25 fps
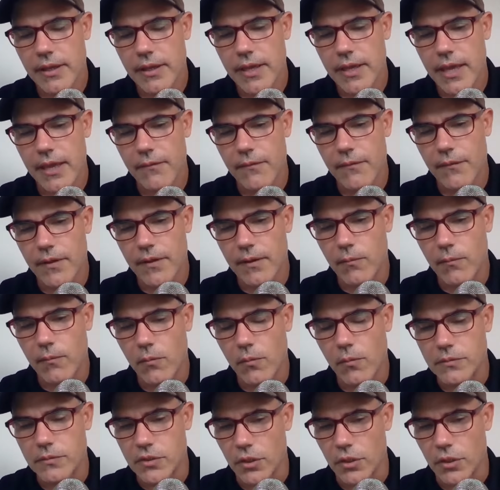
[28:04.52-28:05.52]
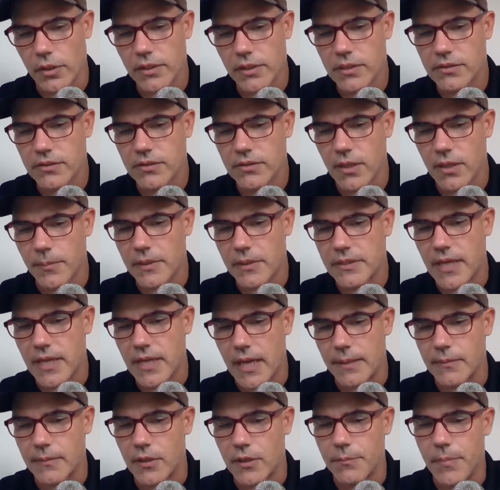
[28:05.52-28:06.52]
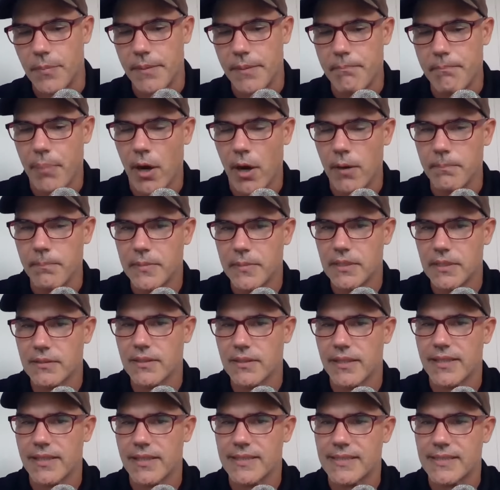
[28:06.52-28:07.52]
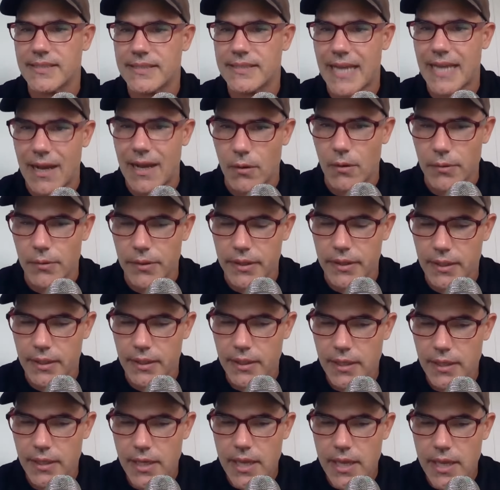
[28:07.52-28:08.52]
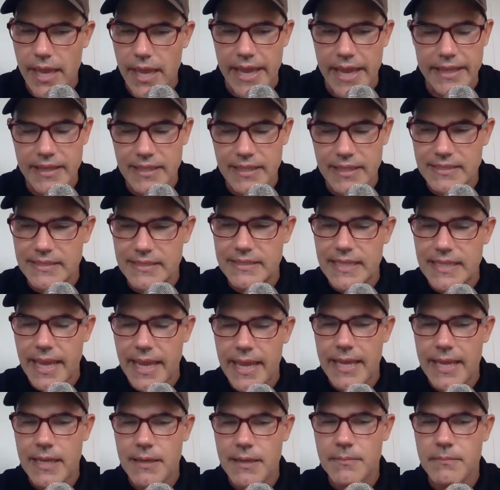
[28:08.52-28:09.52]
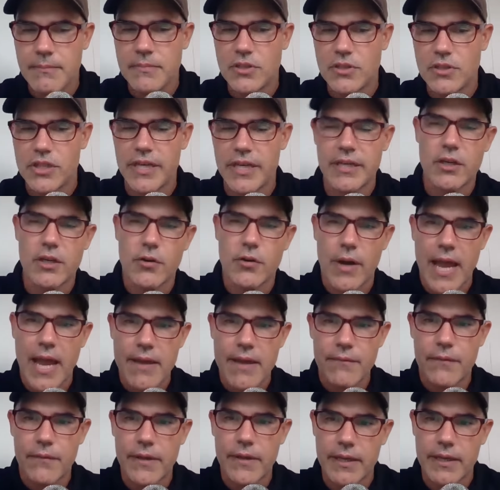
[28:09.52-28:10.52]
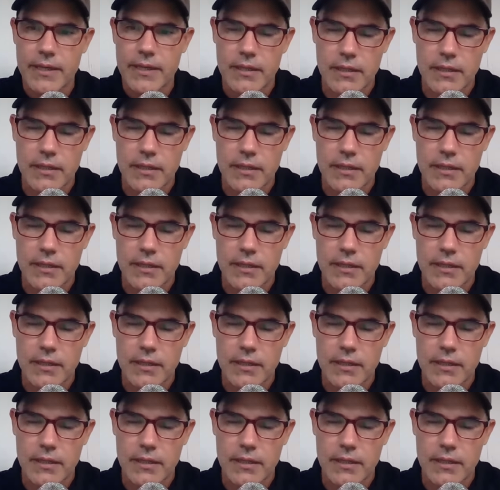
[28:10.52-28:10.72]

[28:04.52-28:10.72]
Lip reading: if it during the summertime could be pumped to the south in the same geographic